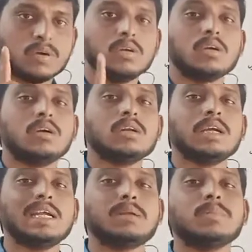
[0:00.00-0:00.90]
polygon,
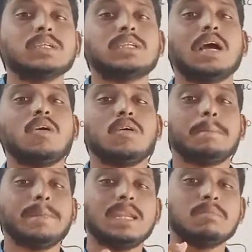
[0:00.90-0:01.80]
it must have
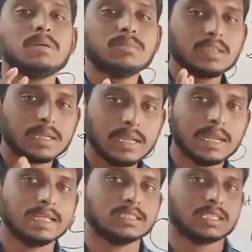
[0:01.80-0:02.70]
minimum three
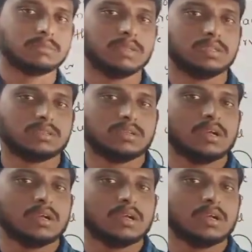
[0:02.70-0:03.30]
line segment.